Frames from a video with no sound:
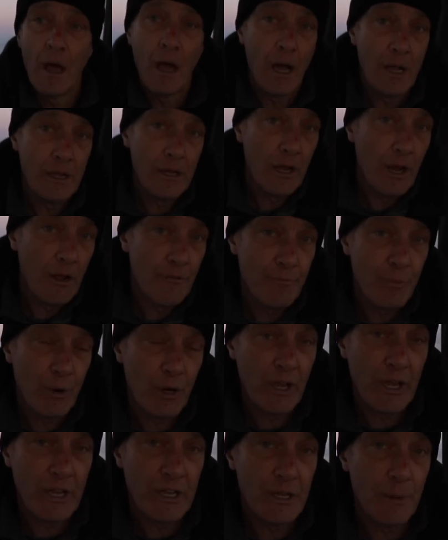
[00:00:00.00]
and then I've put
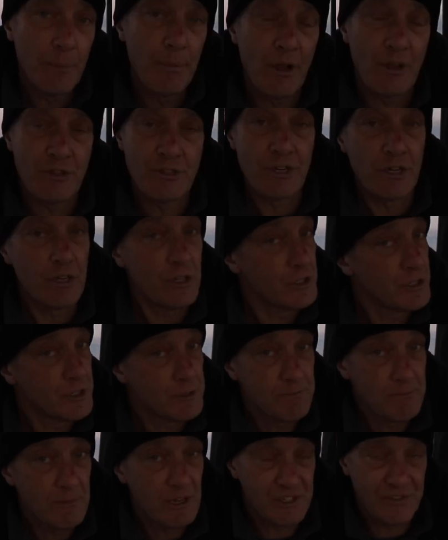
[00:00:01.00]
it in the plotter because,
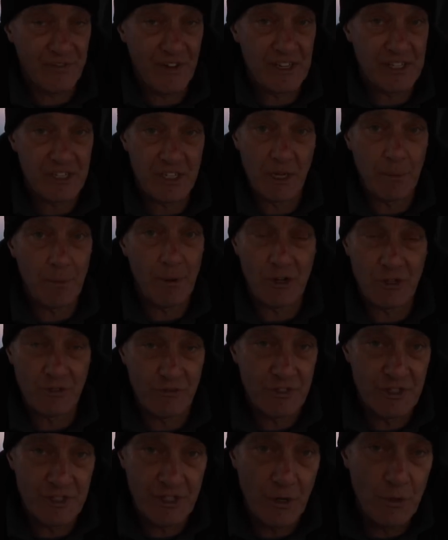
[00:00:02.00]
let's face it, the plotter
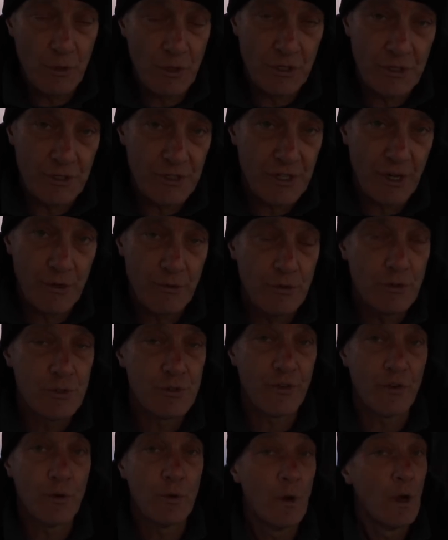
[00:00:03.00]
is so good and so
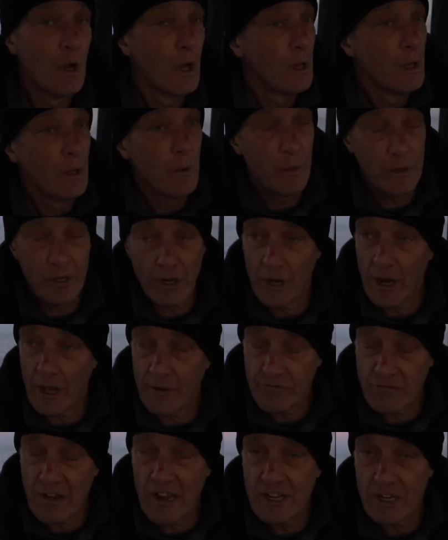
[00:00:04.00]
useful. We don't
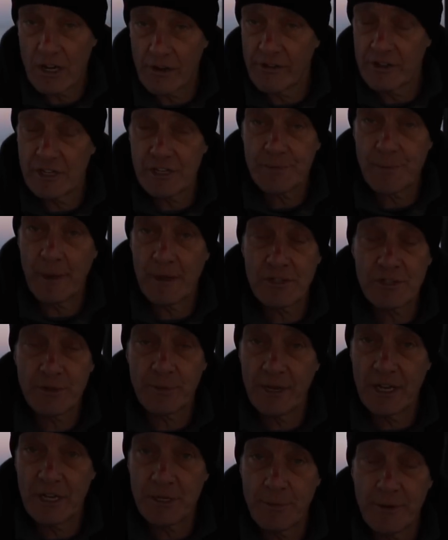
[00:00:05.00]
have radar on this boat, so
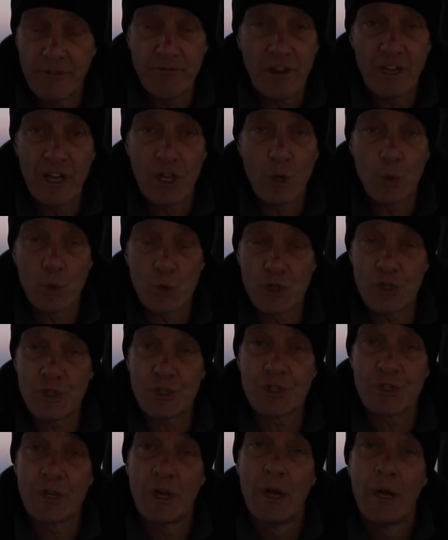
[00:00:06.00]
we need to be really
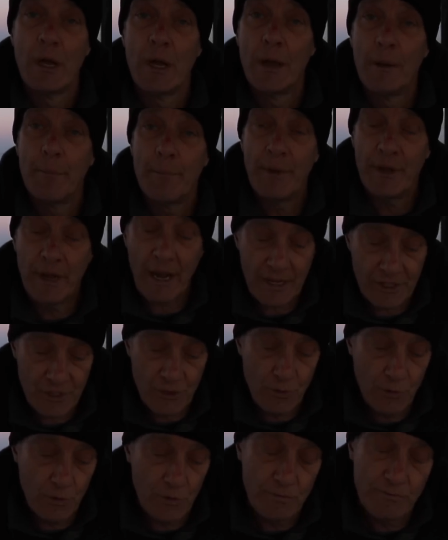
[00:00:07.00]
cautious, but that's
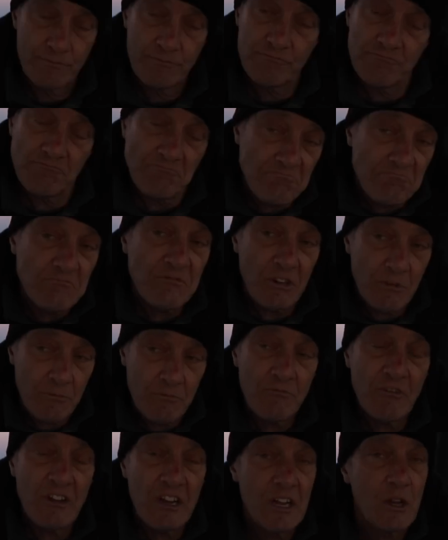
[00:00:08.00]
all
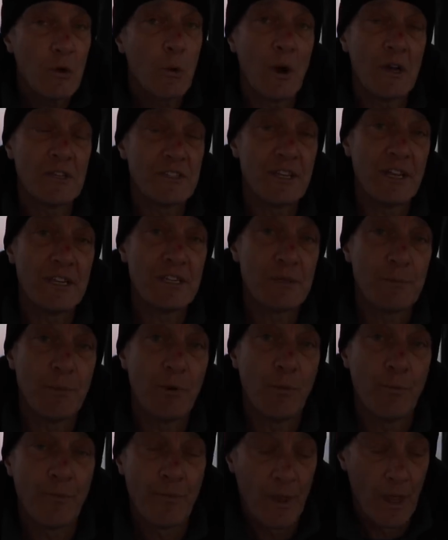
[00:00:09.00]
really quite
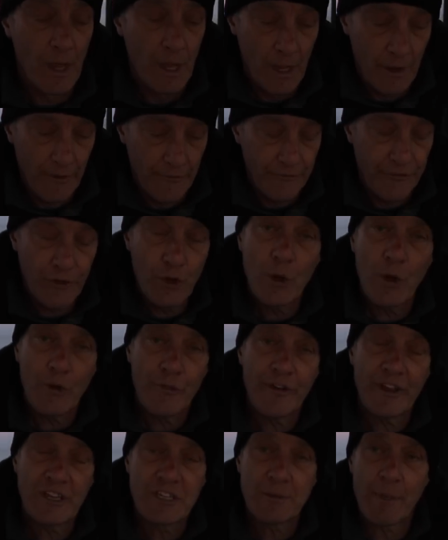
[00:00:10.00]
sensible. A few little
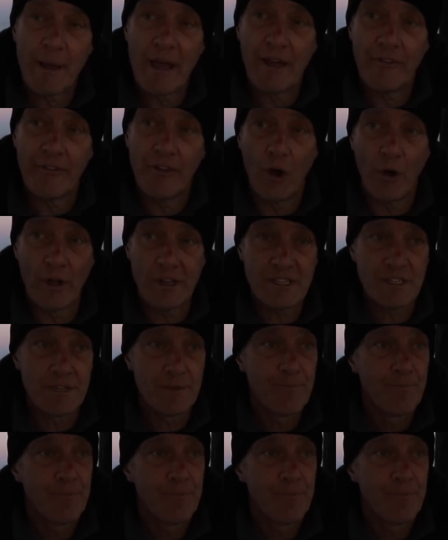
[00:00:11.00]
things about night,